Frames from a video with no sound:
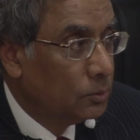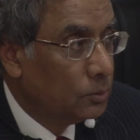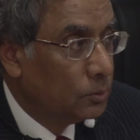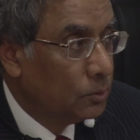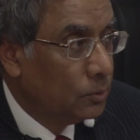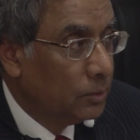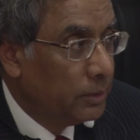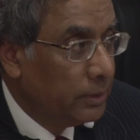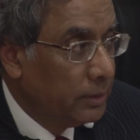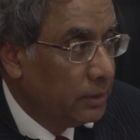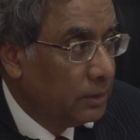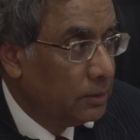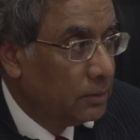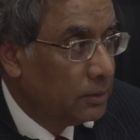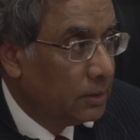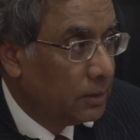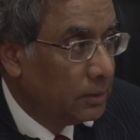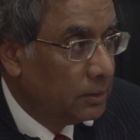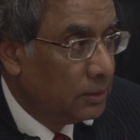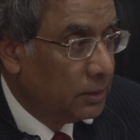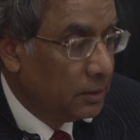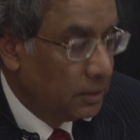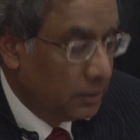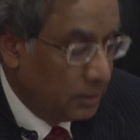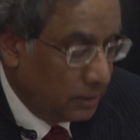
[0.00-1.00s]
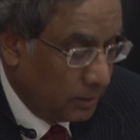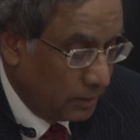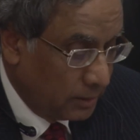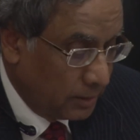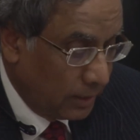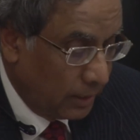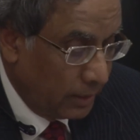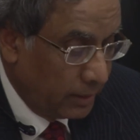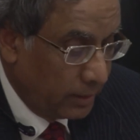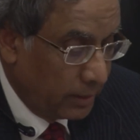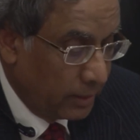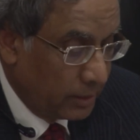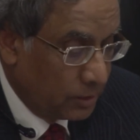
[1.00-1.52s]
to lead uh, the Indian
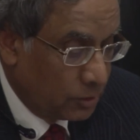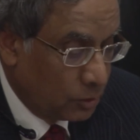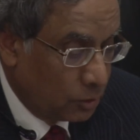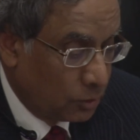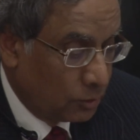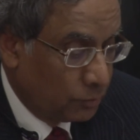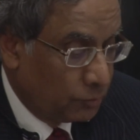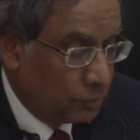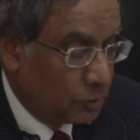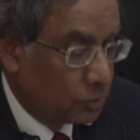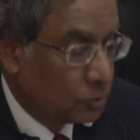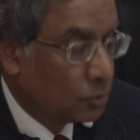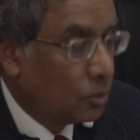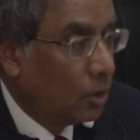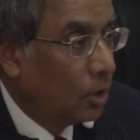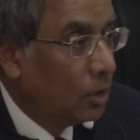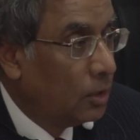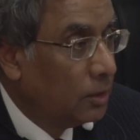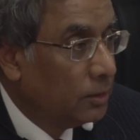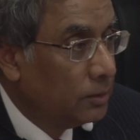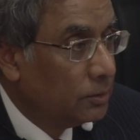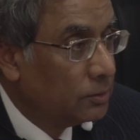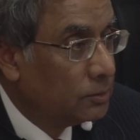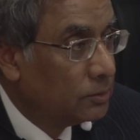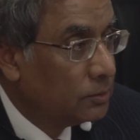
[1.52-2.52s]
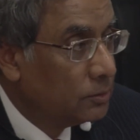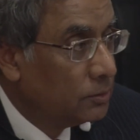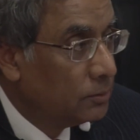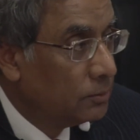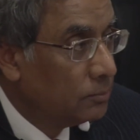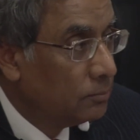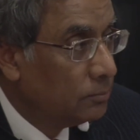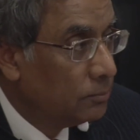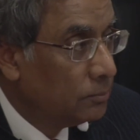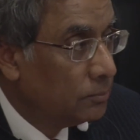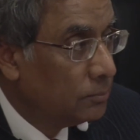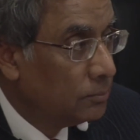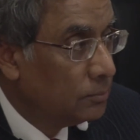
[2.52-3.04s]
delegation of scholars
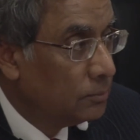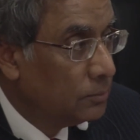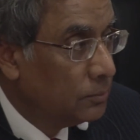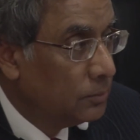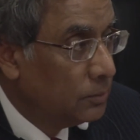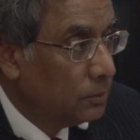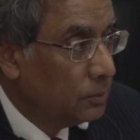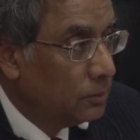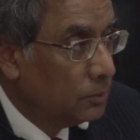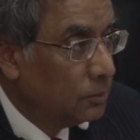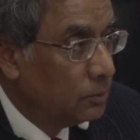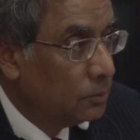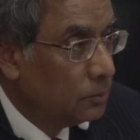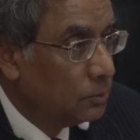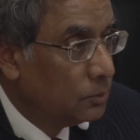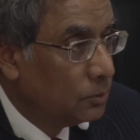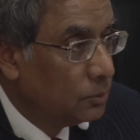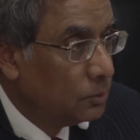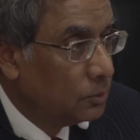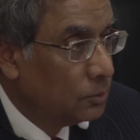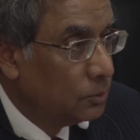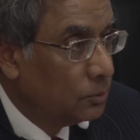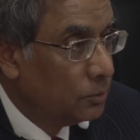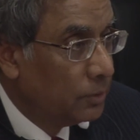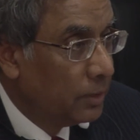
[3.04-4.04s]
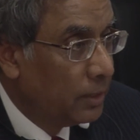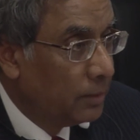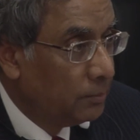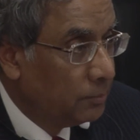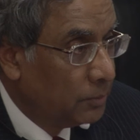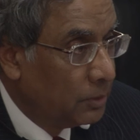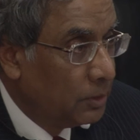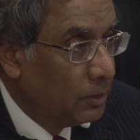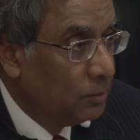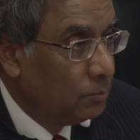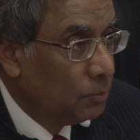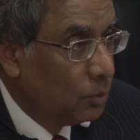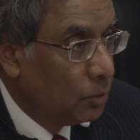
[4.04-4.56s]
to
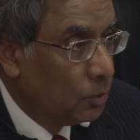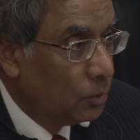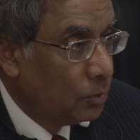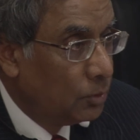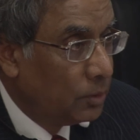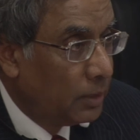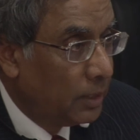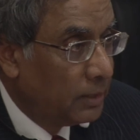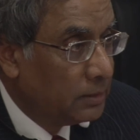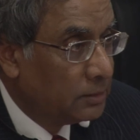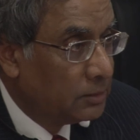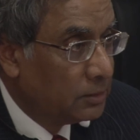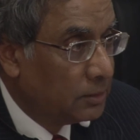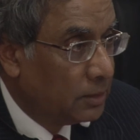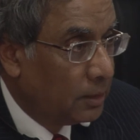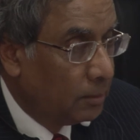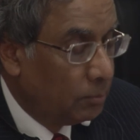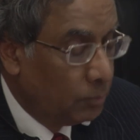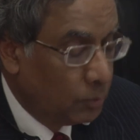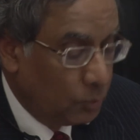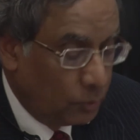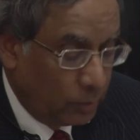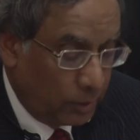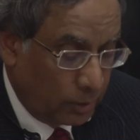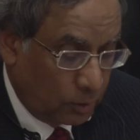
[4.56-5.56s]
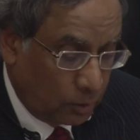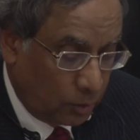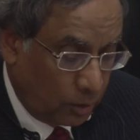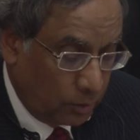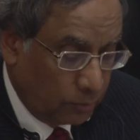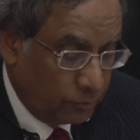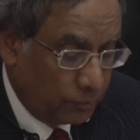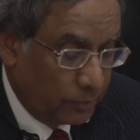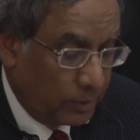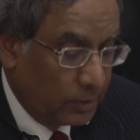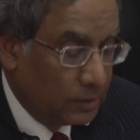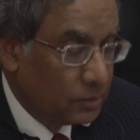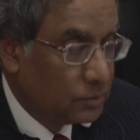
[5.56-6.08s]
MGIMO ICWA
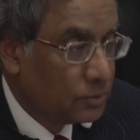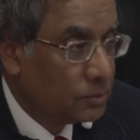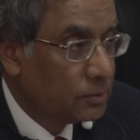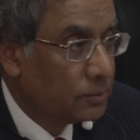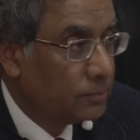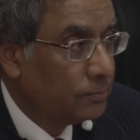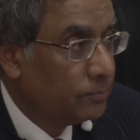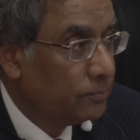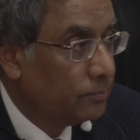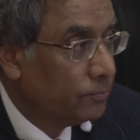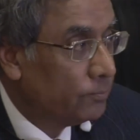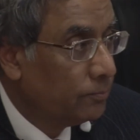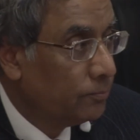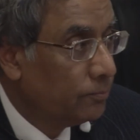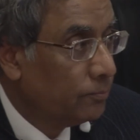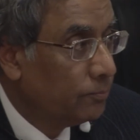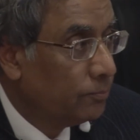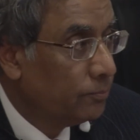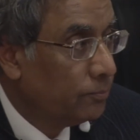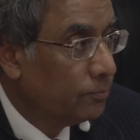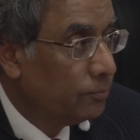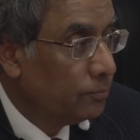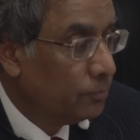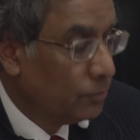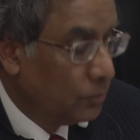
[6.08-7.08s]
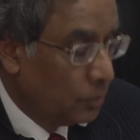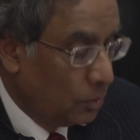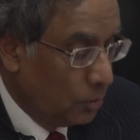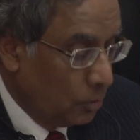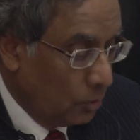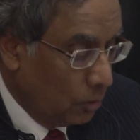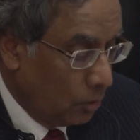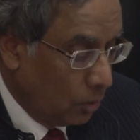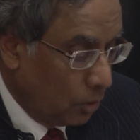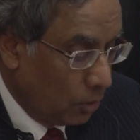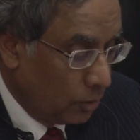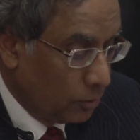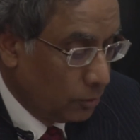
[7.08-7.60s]
conference
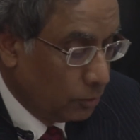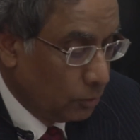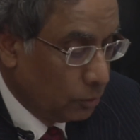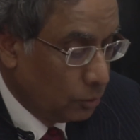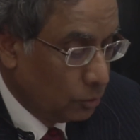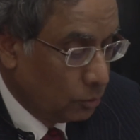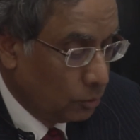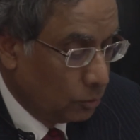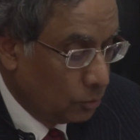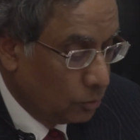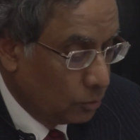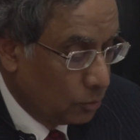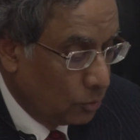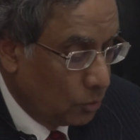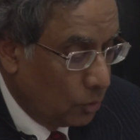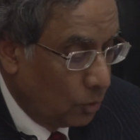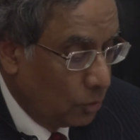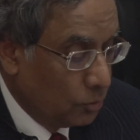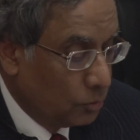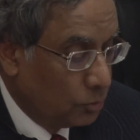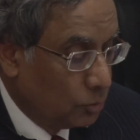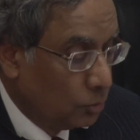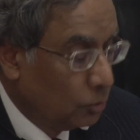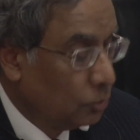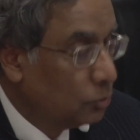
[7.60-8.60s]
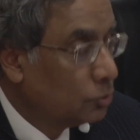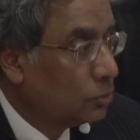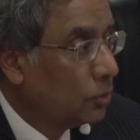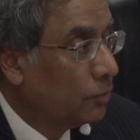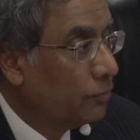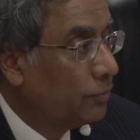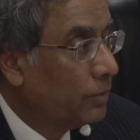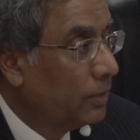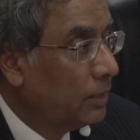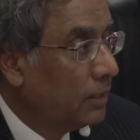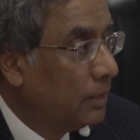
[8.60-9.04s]
on new contours of